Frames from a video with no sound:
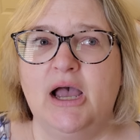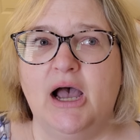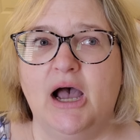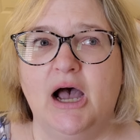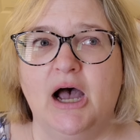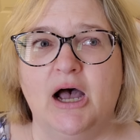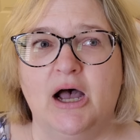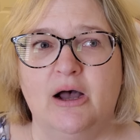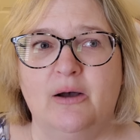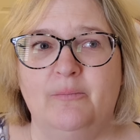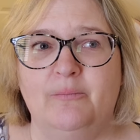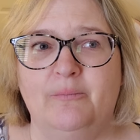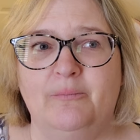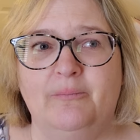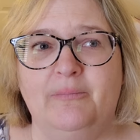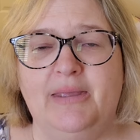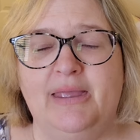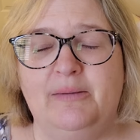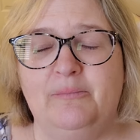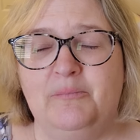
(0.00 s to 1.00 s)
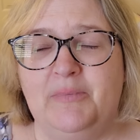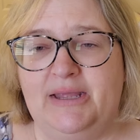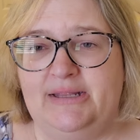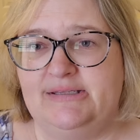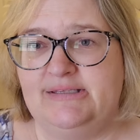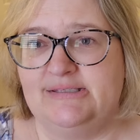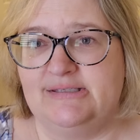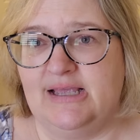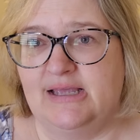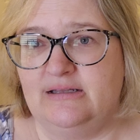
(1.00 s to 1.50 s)
um, it
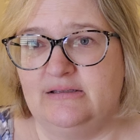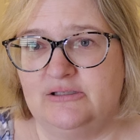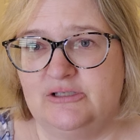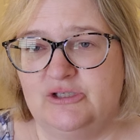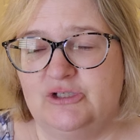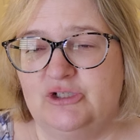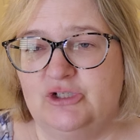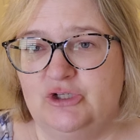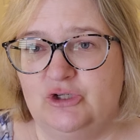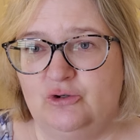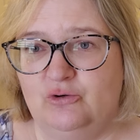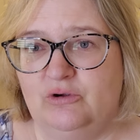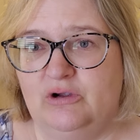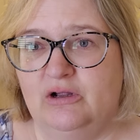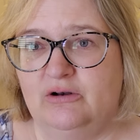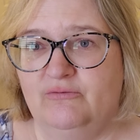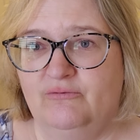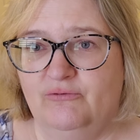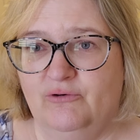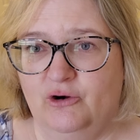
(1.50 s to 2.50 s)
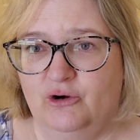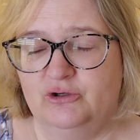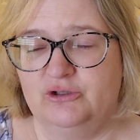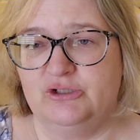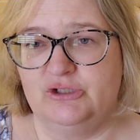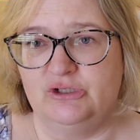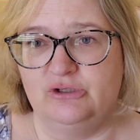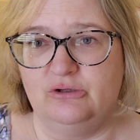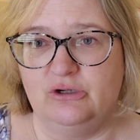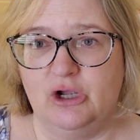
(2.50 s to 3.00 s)
made sense to convert
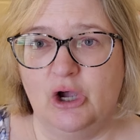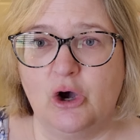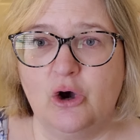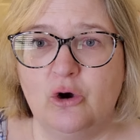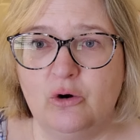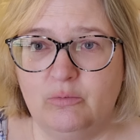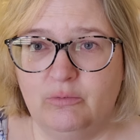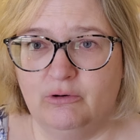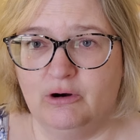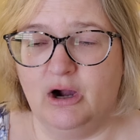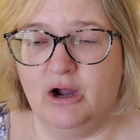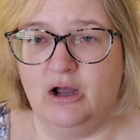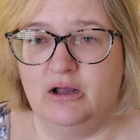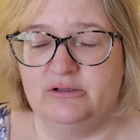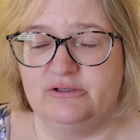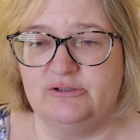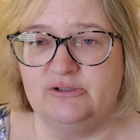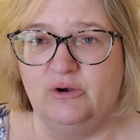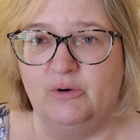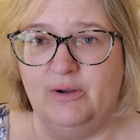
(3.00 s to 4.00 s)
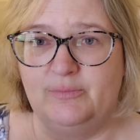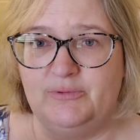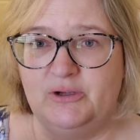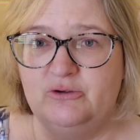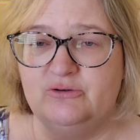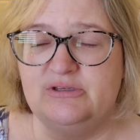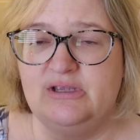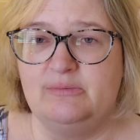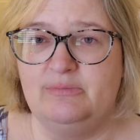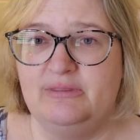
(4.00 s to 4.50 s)
to Cobra, so I'm
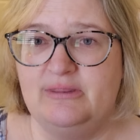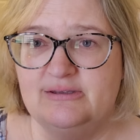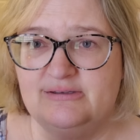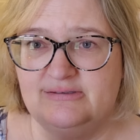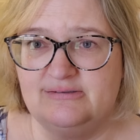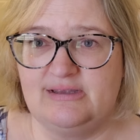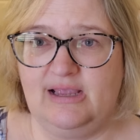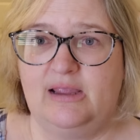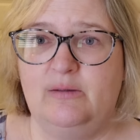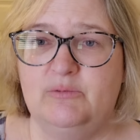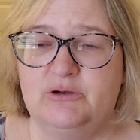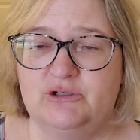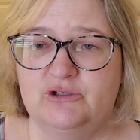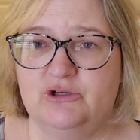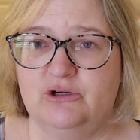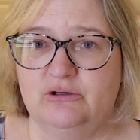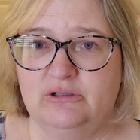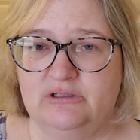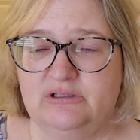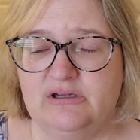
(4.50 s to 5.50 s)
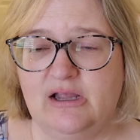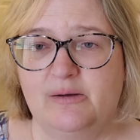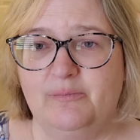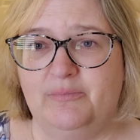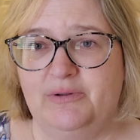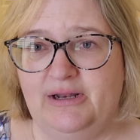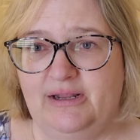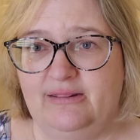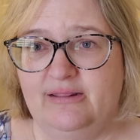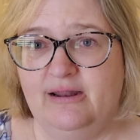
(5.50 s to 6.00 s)
using the same insurance
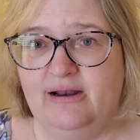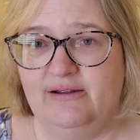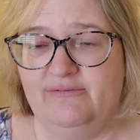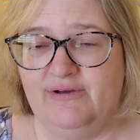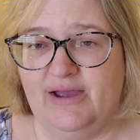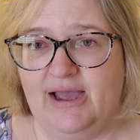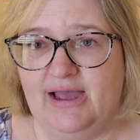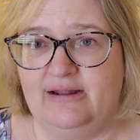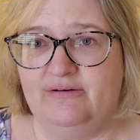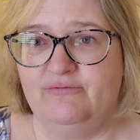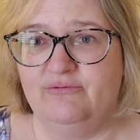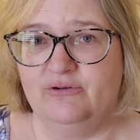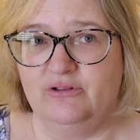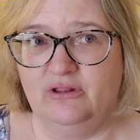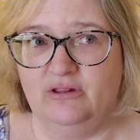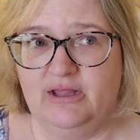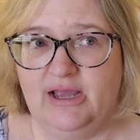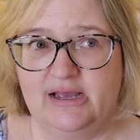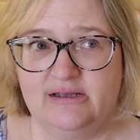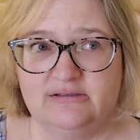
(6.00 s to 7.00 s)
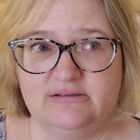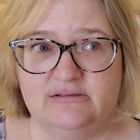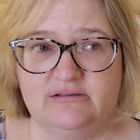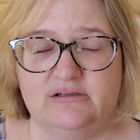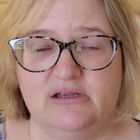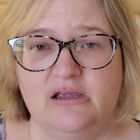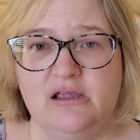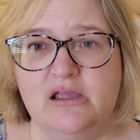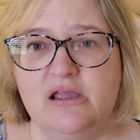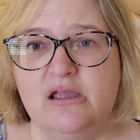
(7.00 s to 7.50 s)
company that I've had for the last